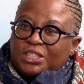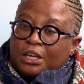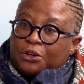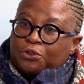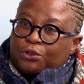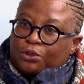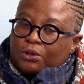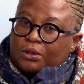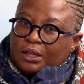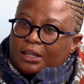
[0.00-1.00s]

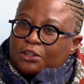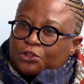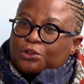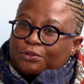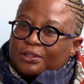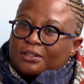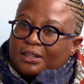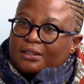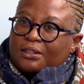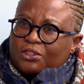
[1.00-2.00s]
general
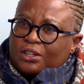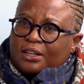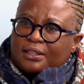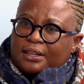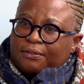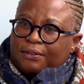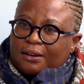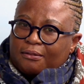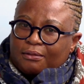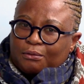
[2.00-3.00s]
services are digitized, like if
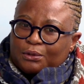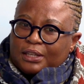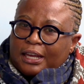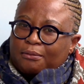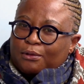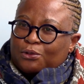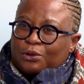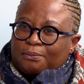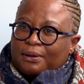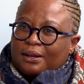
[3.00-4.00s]
I was able
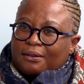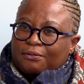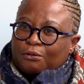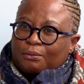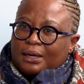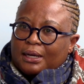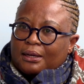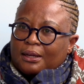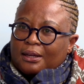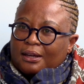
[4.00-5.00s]
to apply for my
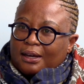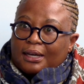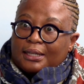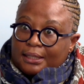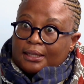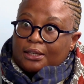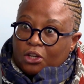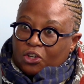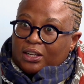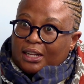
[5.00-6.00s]

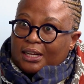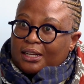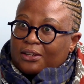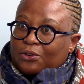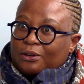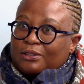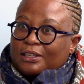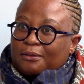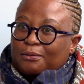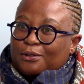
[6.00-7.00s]
ID online, or I
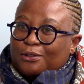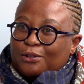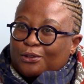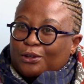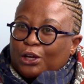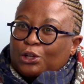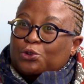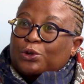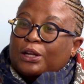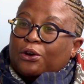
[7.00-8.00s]
was able to
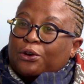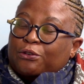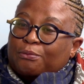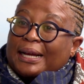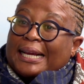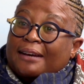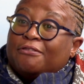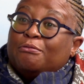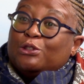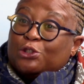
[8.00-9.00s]
do a lot of my
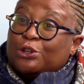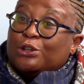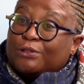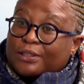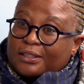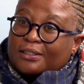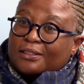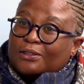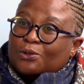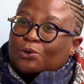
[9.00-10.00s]
government
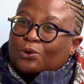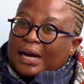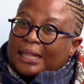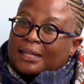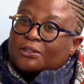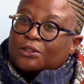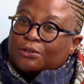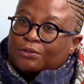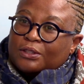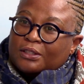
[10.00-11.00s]
services or other
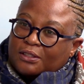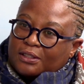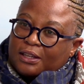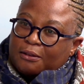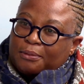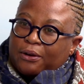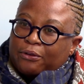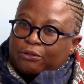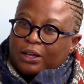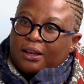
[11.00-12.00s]
services that are
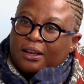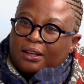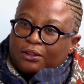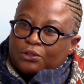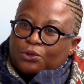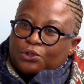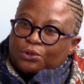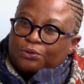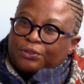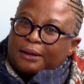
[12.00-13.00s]
part of the
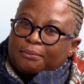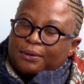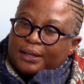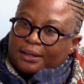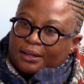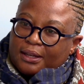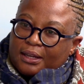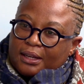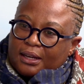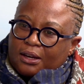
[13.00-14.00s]
social fabric
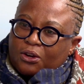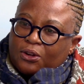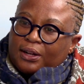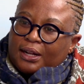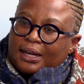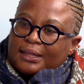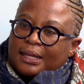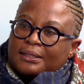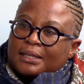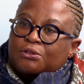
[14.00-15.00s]
online,
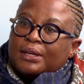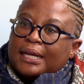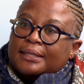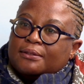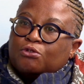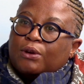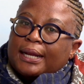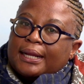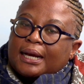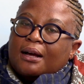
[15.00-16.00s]
that creates
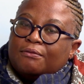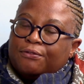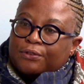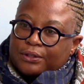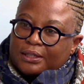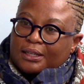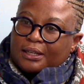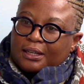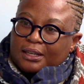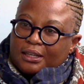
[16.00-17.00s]
greater comfort
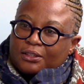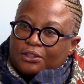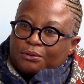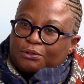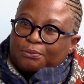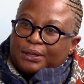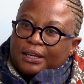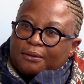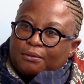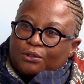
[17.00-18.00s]
in terms of
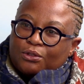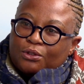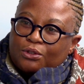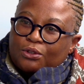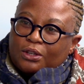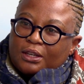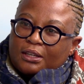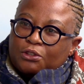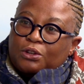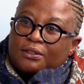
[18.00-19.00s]
being able to
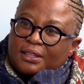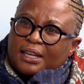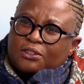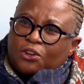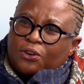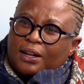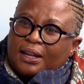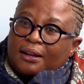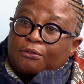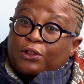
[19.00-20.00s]
transact
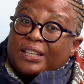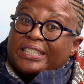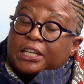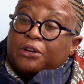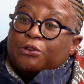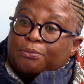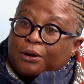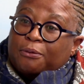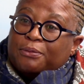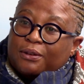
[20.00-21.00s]
online for the general
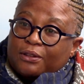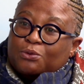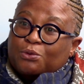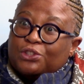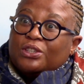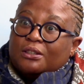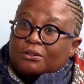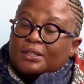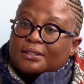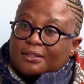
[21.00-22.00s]
populace, which
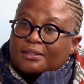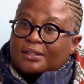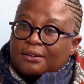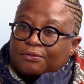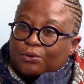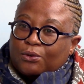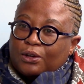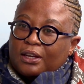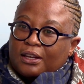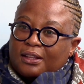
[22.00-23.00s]
increases,
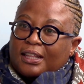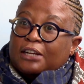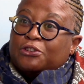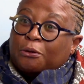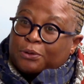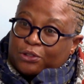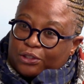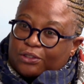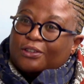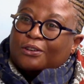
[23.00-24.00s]
therefore, the
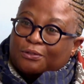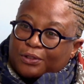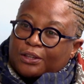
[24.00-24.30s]
adoption of